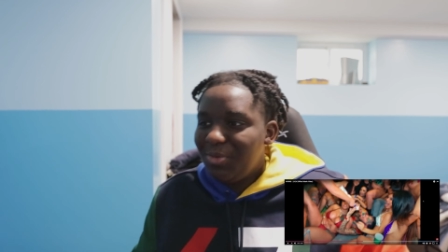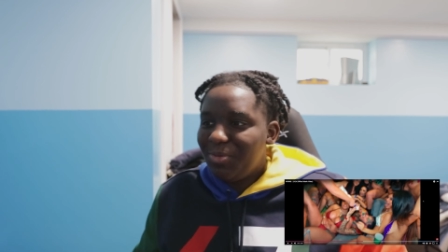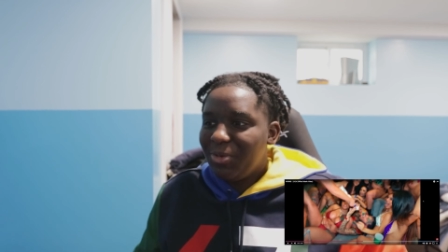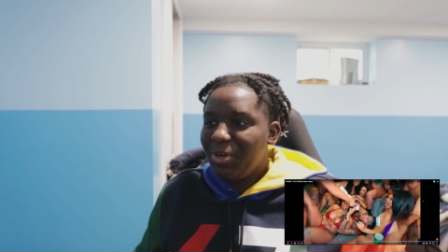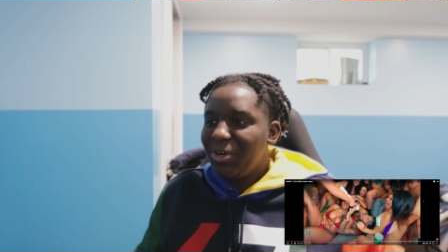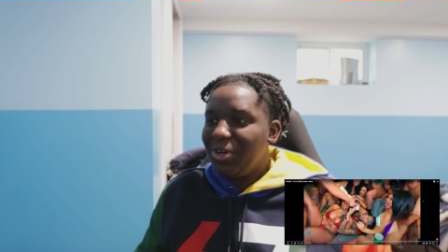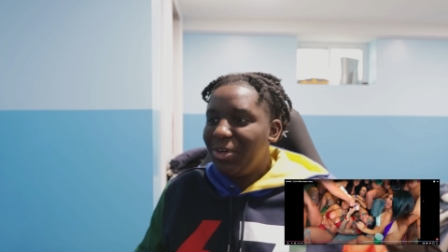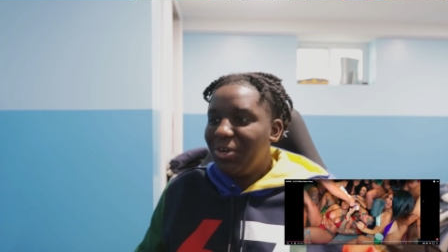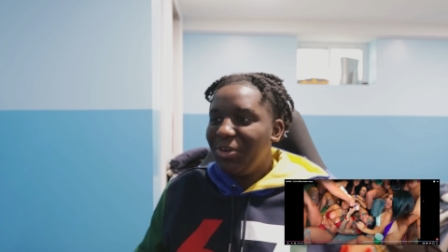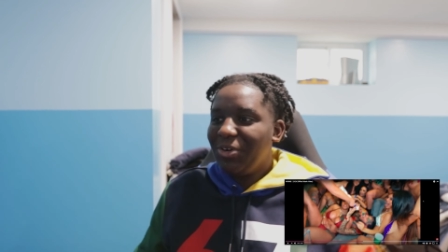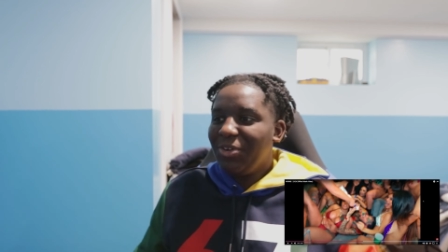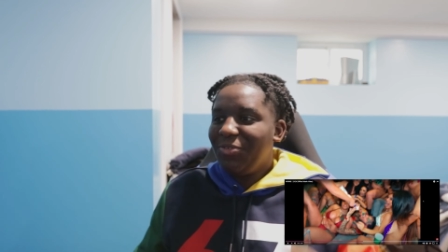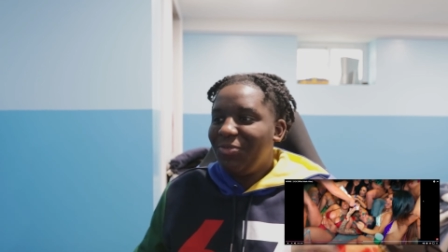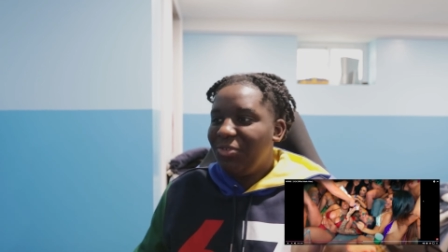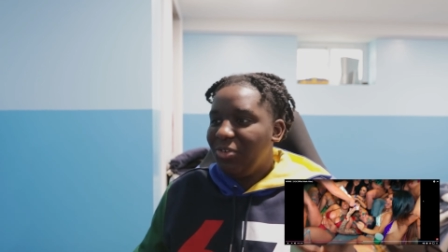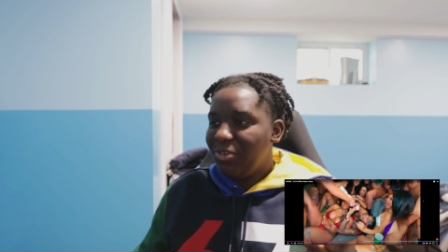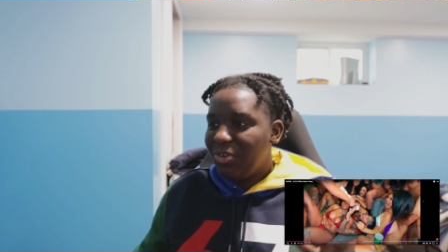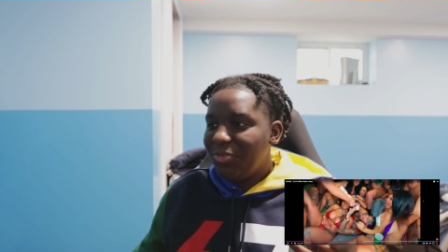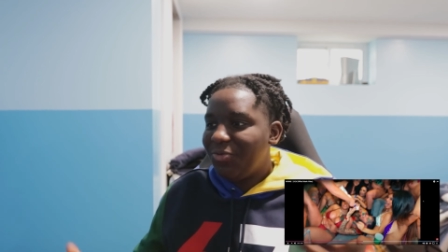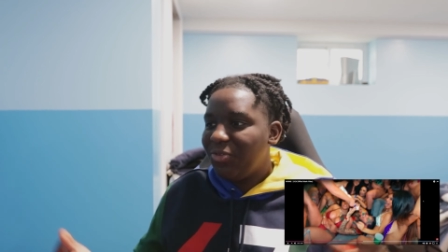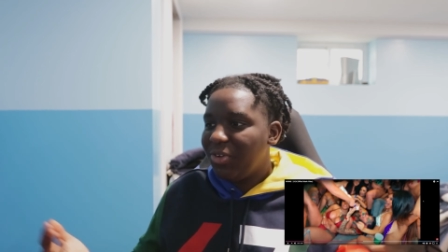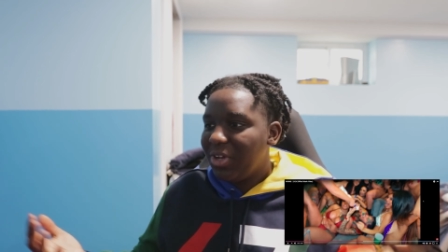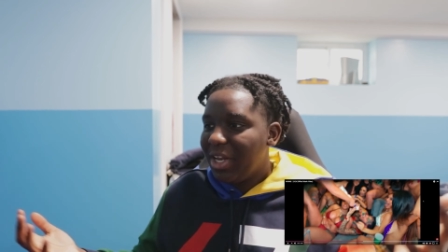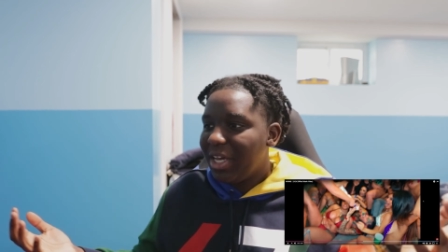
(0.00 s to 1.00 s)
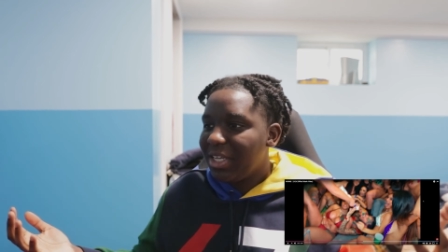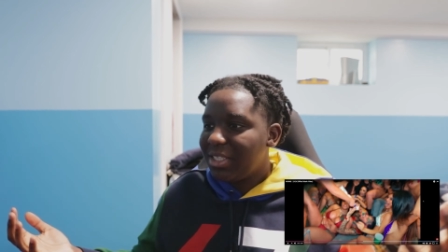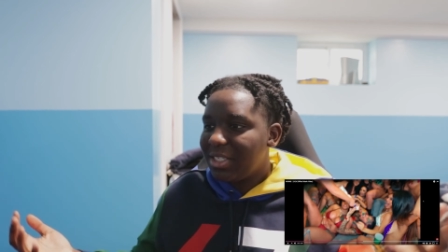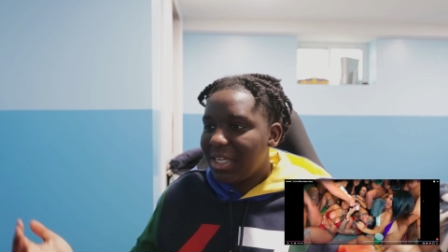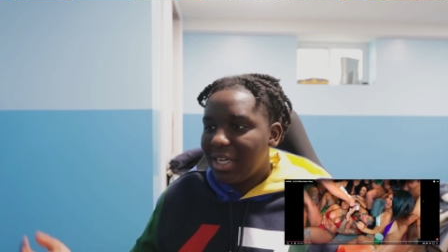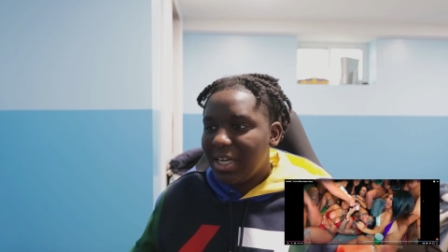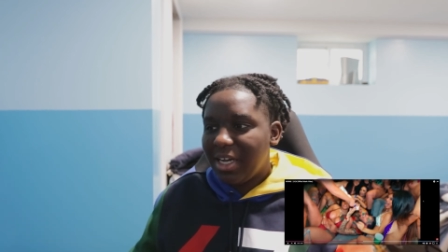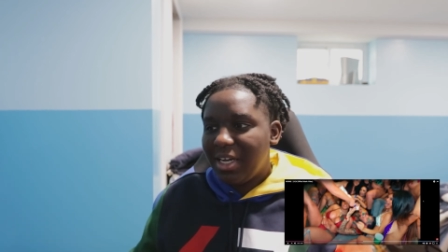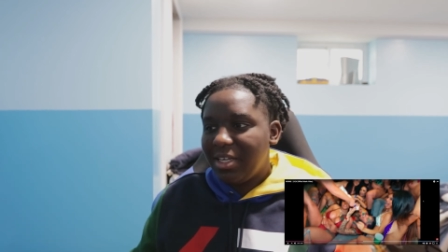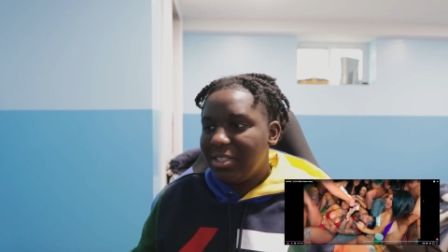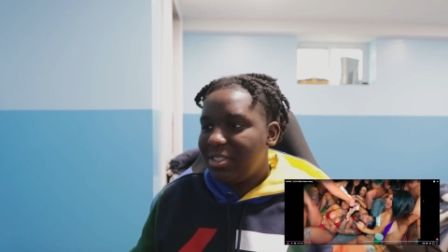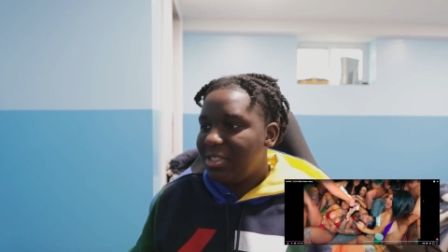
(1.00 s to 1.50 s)
bro, if you like the
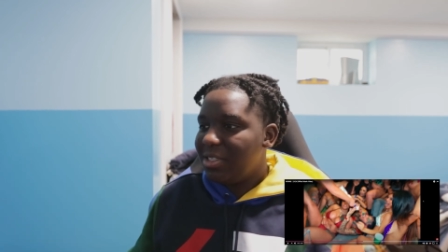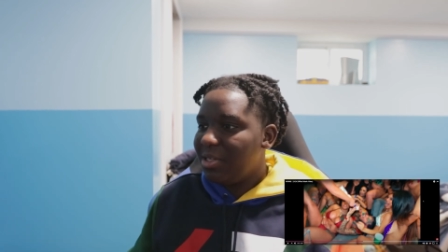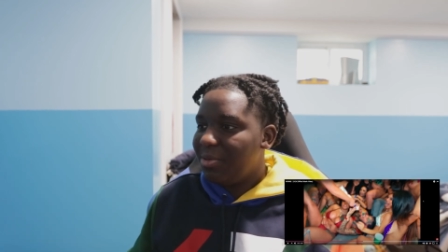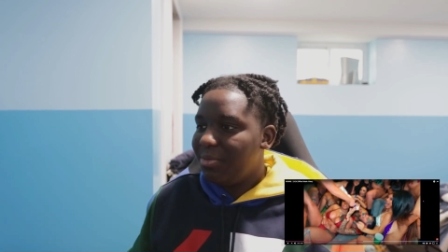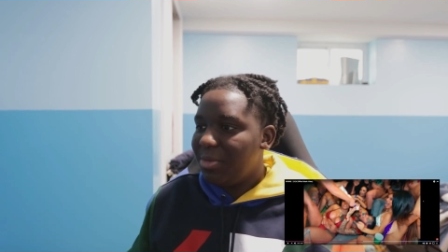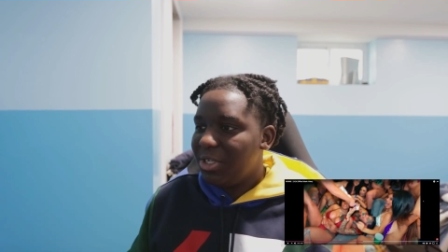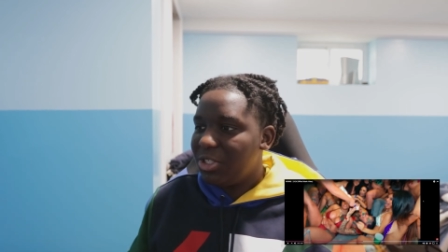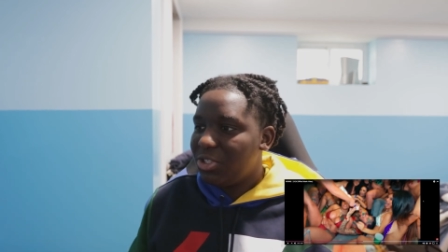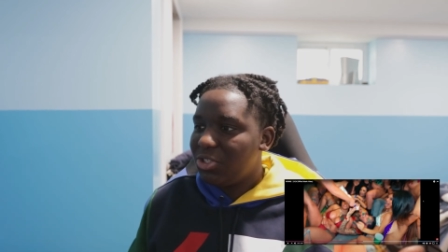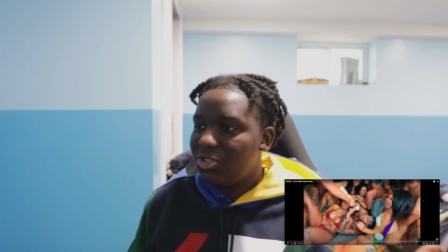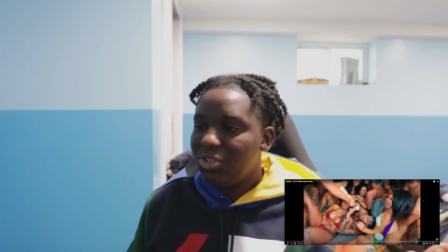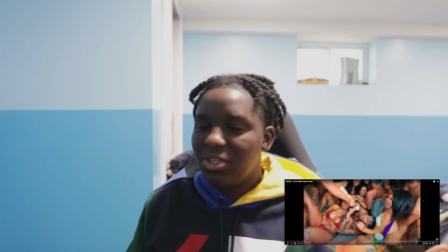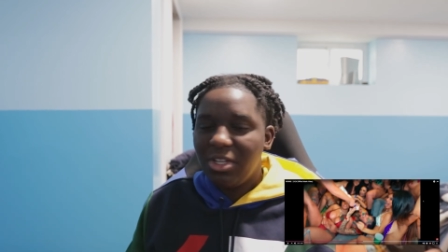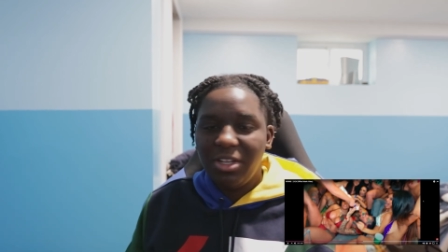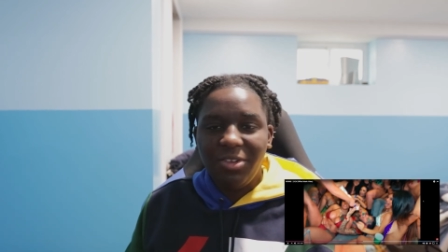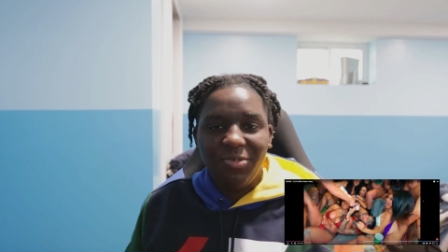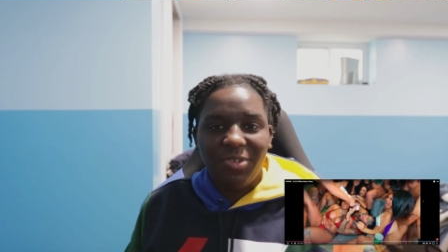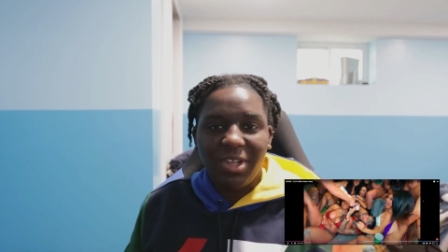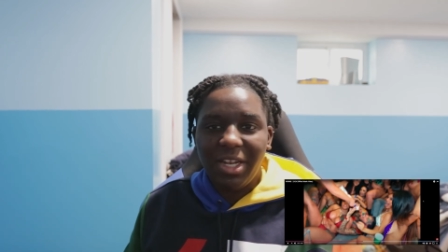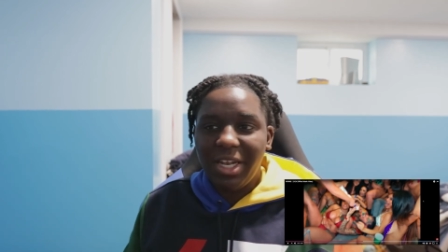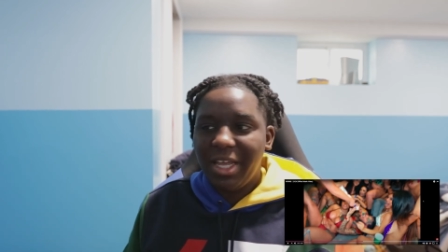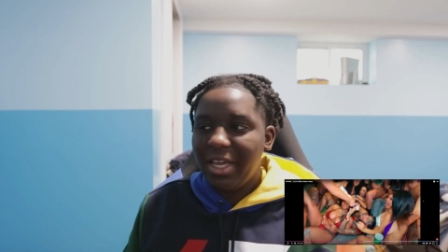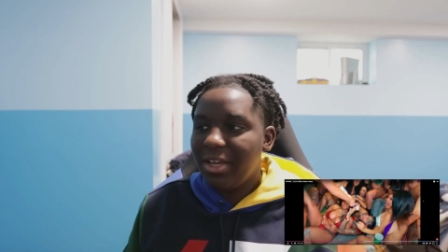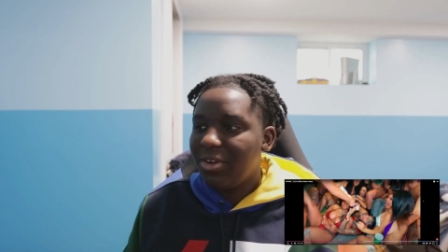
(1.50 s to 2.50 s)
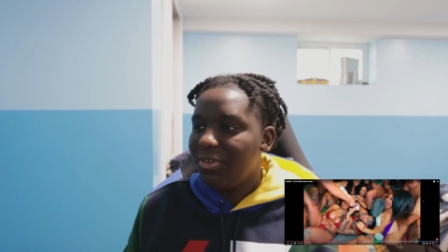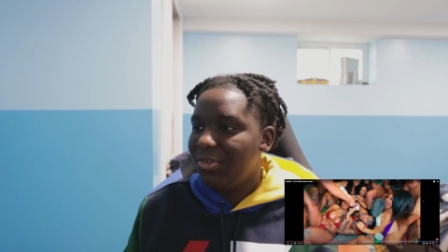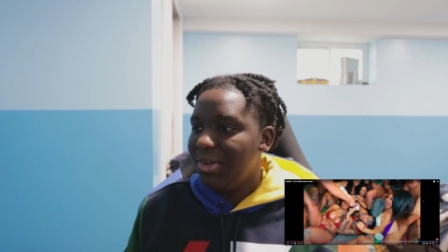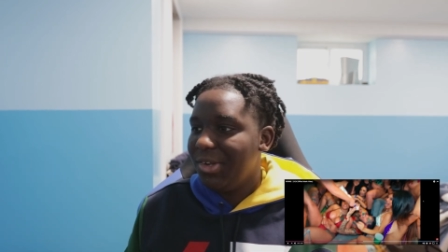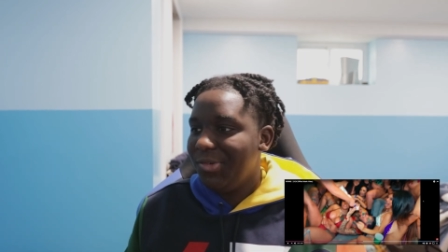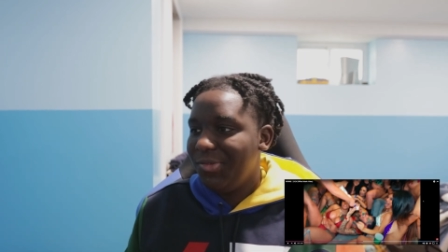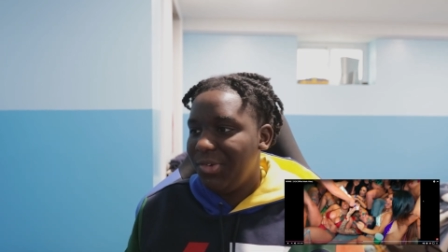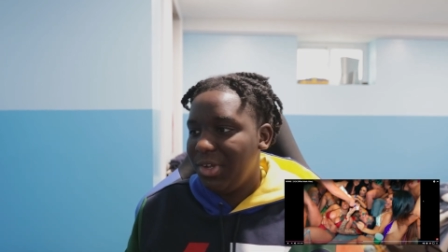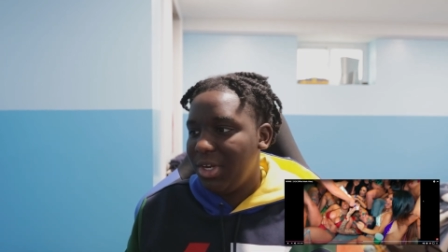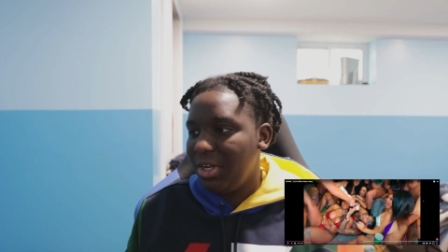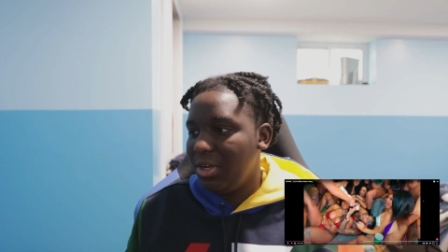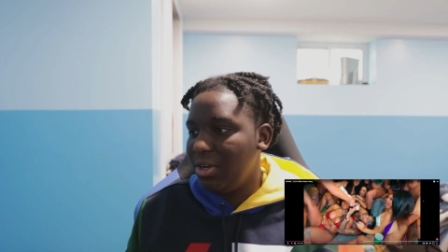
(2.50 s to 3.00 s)
content, make sure you leave a like on the
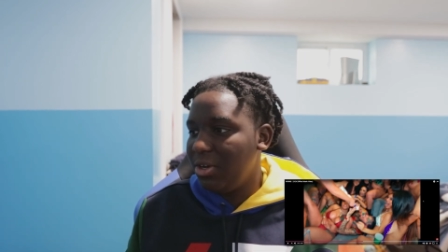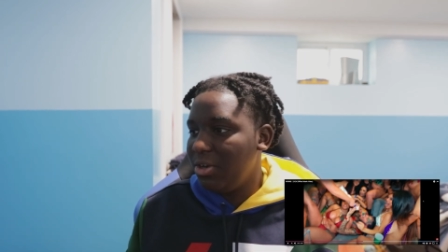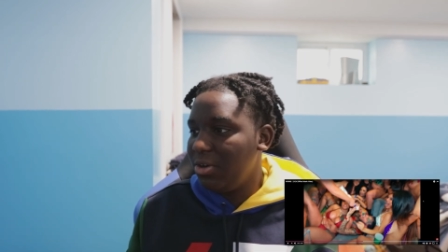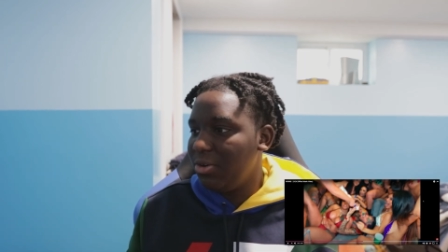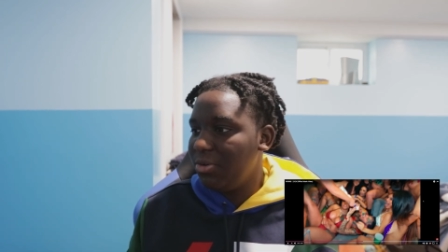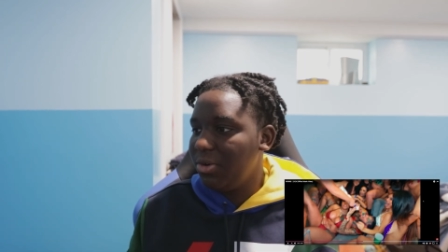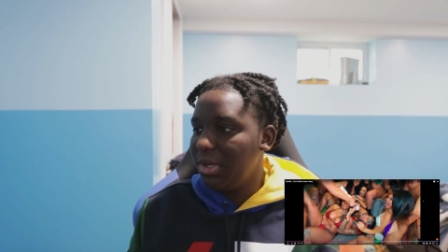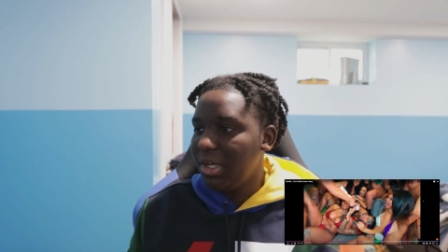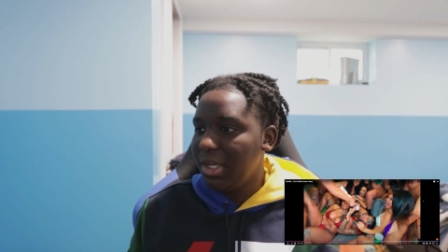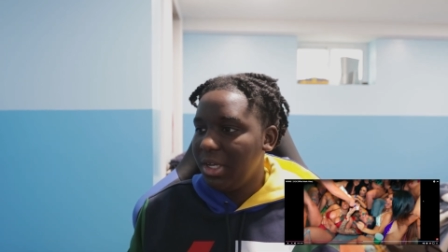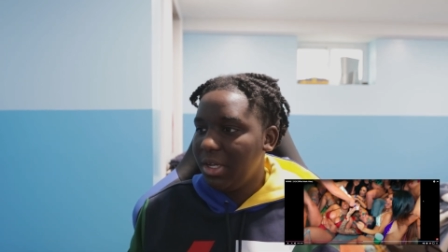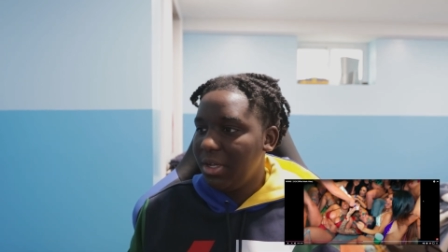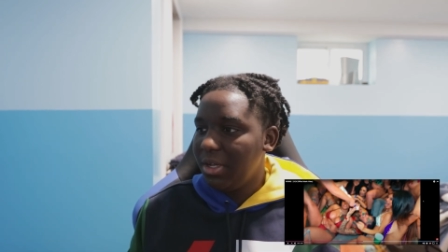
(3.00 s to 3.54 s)
video.